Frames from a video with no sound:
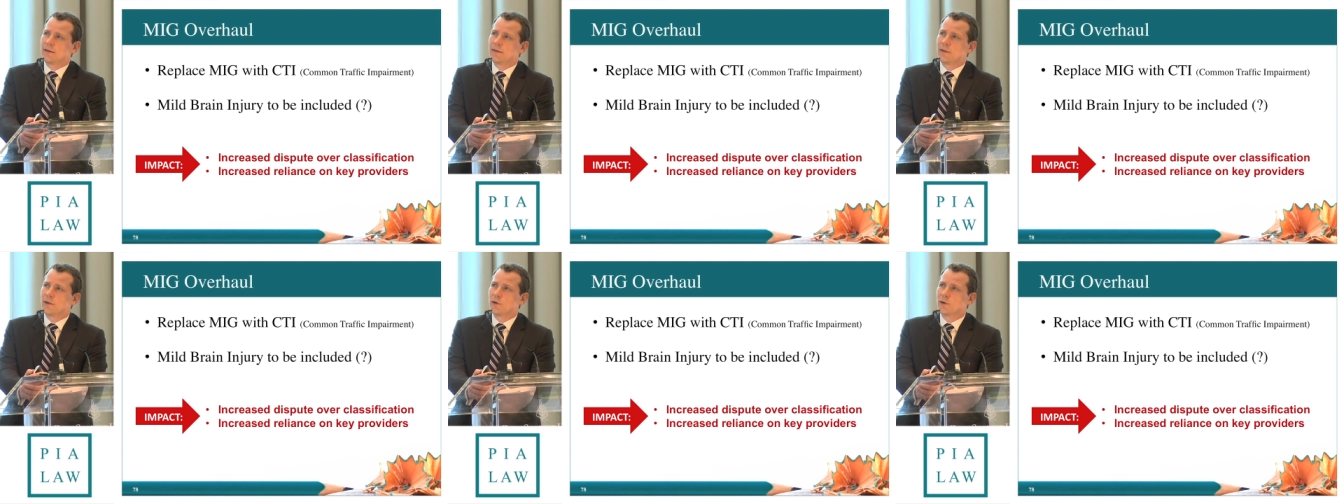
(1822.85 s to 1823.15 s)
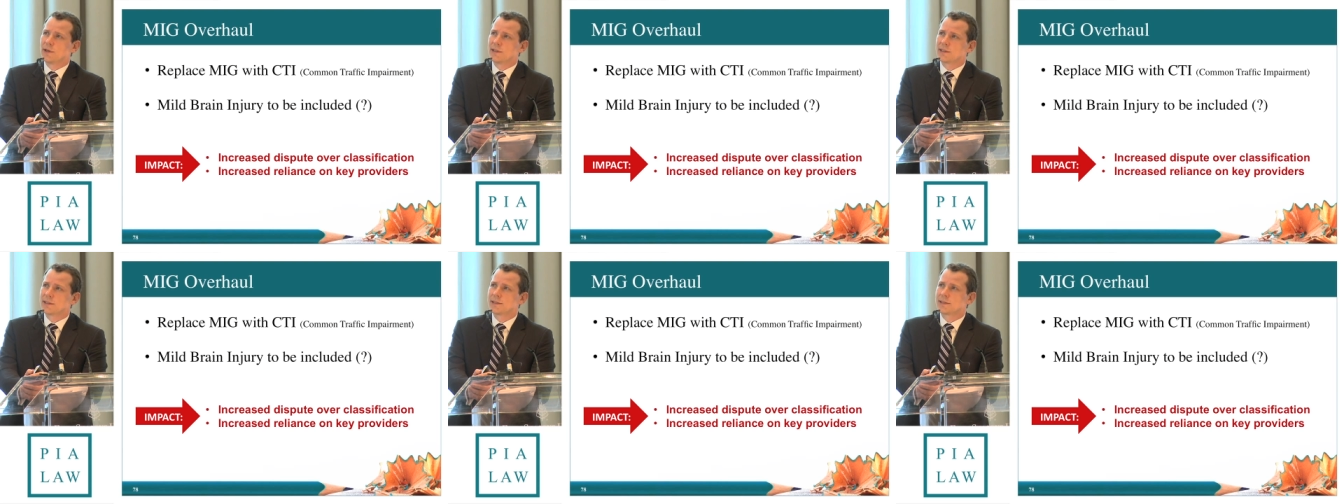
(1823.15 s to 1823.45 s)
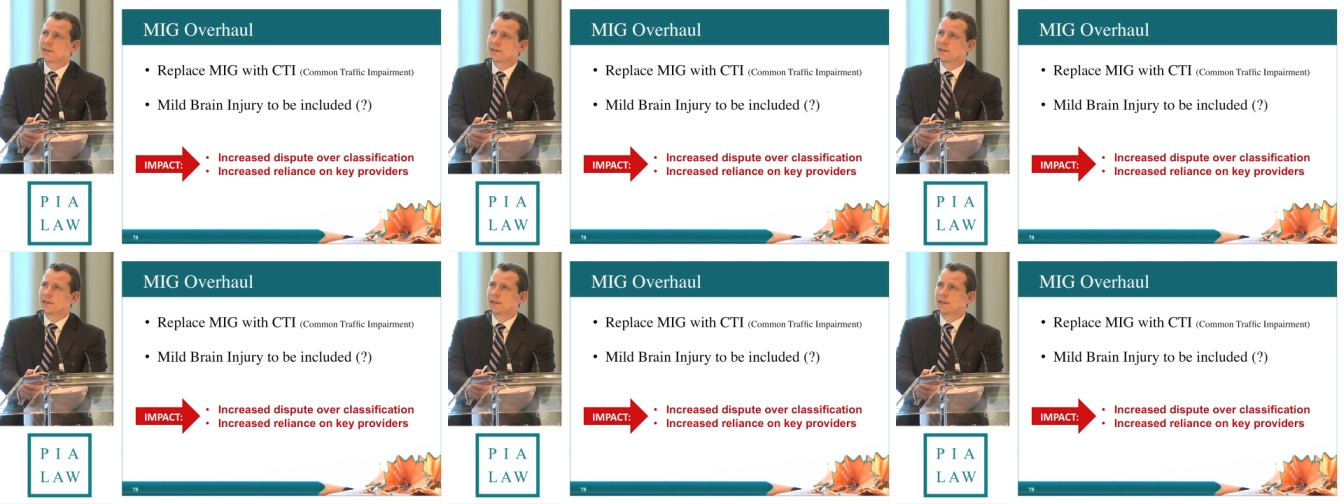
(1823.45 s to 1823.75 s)
There
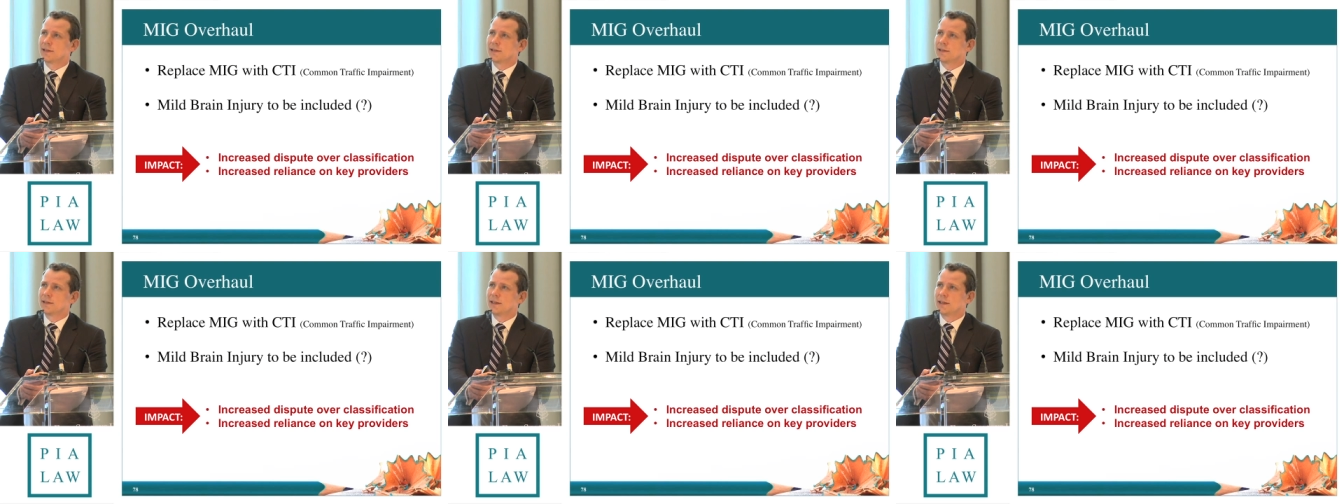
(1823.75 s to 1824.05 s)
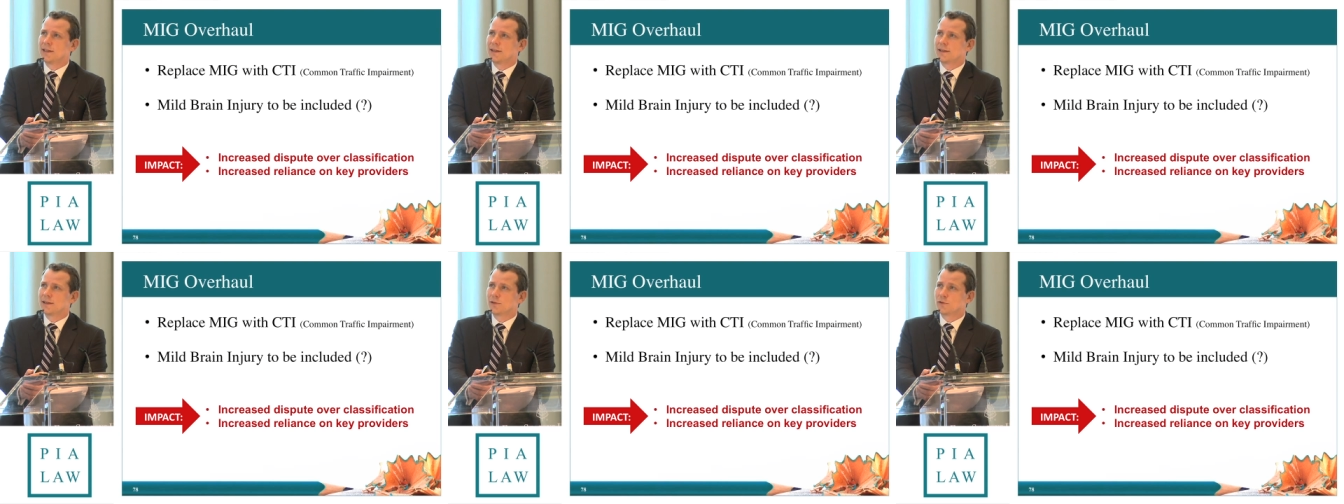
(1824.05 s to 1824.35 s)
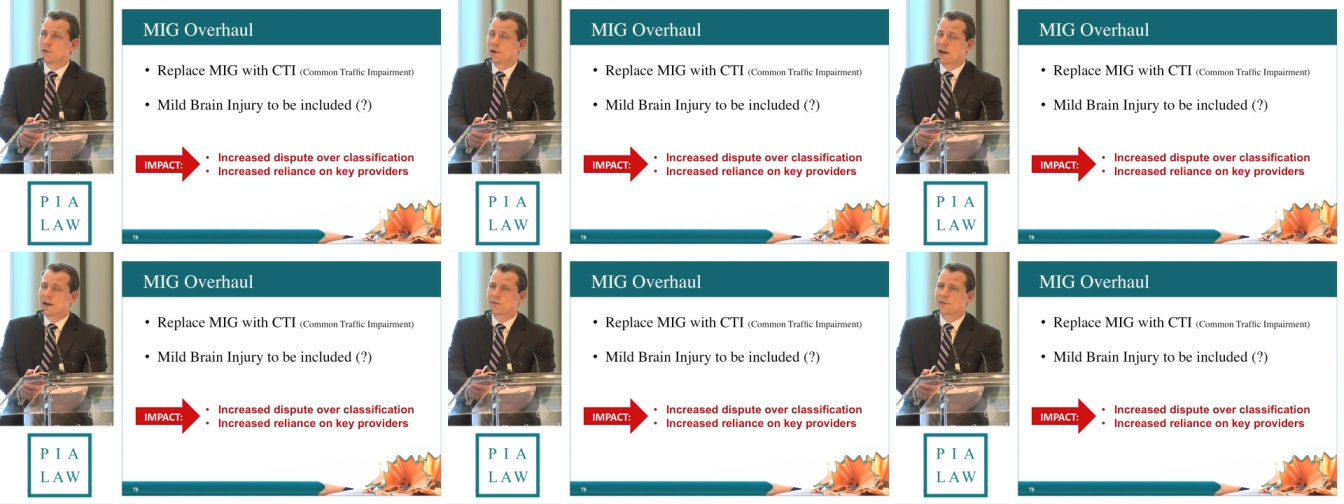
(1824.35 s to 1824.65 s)
isn't in the
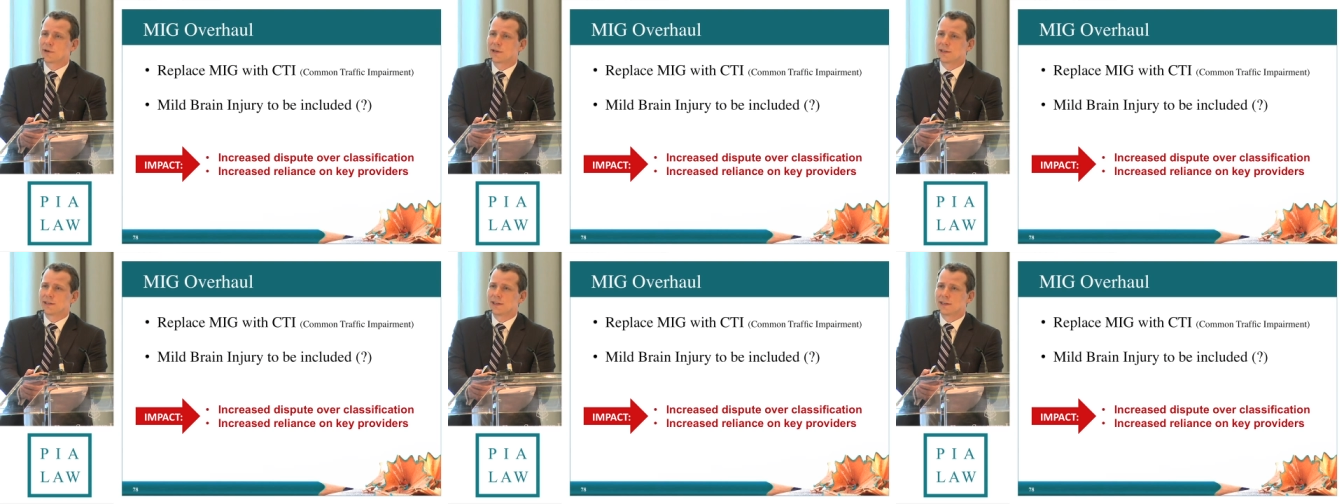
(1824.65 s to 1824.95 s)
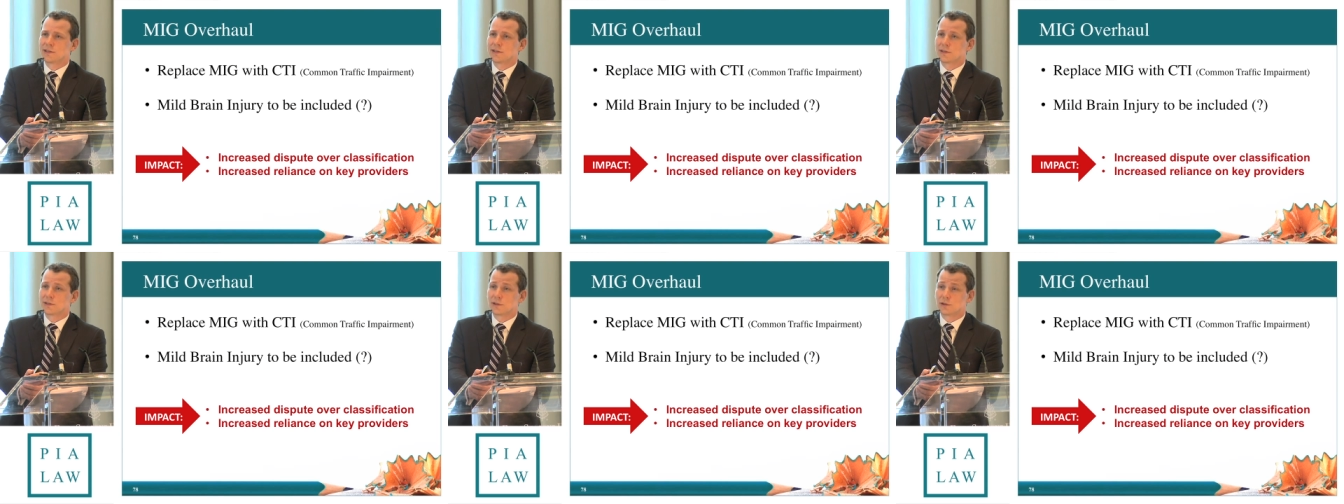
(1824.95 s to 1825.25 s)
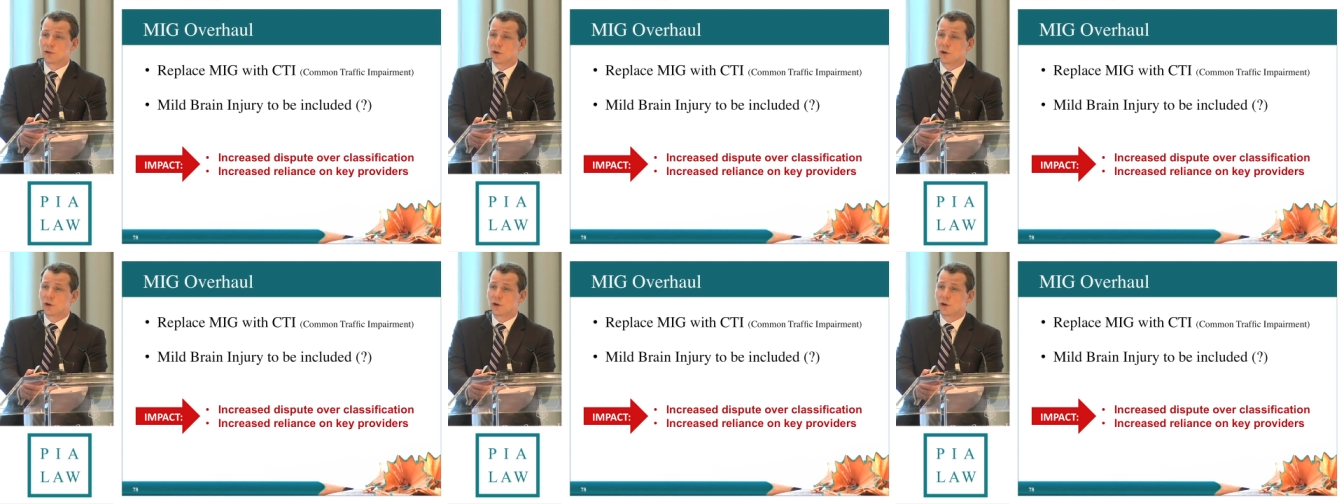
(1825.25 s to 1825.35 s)
draft regulations